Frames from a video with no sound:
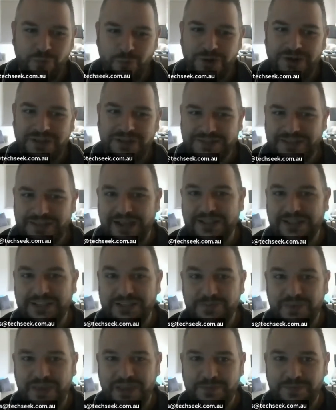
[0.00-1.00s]
what exactly
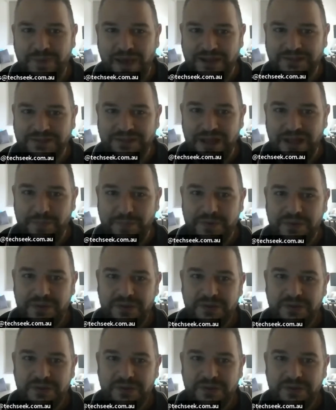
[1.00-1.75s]
is being backed up.